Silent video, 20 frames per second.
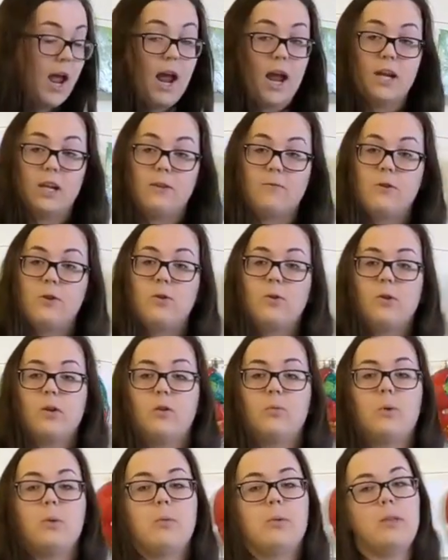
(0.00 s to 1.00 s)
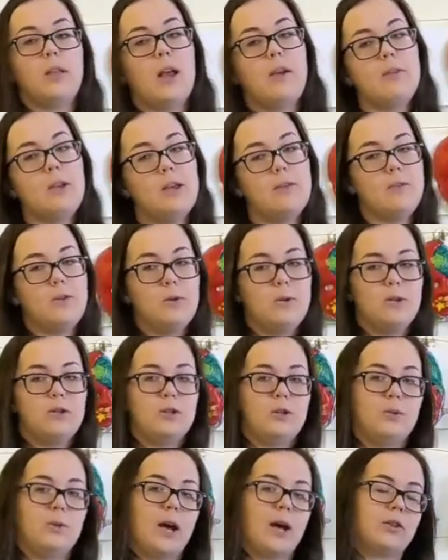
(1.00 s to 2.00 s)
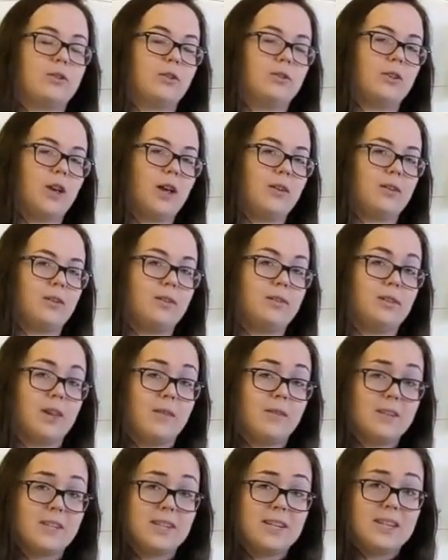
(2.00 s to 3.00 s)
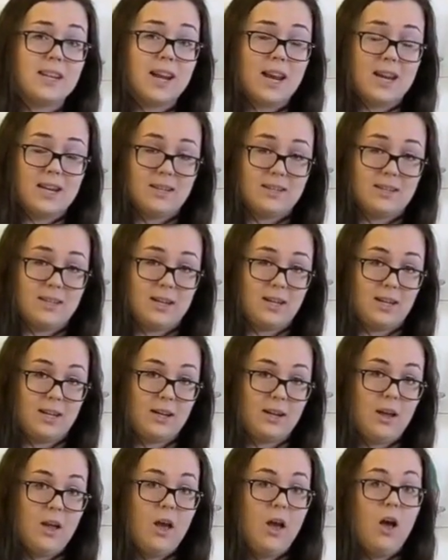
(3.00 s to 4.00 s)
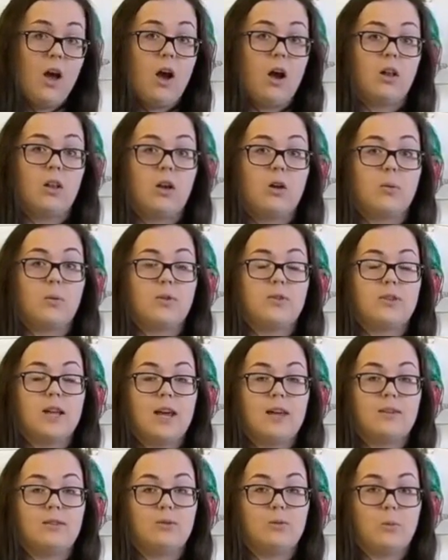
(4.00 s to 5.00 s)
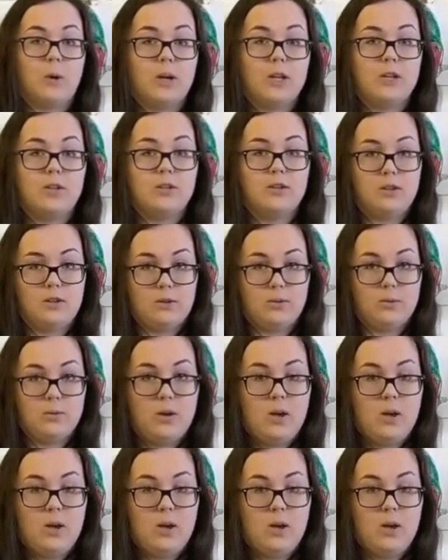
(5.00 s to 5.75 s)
And if you could, we would love it if you would do exercises 17, 18, along with tests 1 and 2.